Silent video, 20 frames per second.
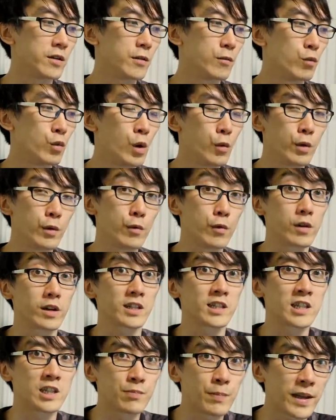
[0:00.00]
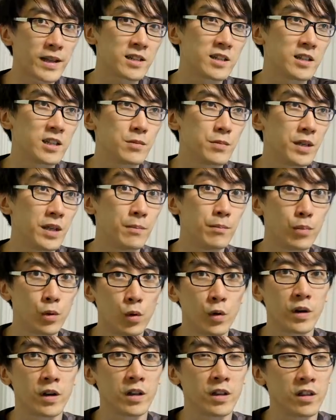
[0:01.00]
what we were expecting to be
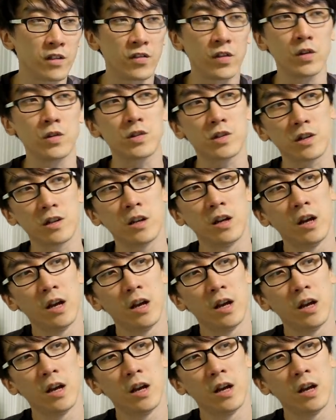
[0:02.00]
important in the future.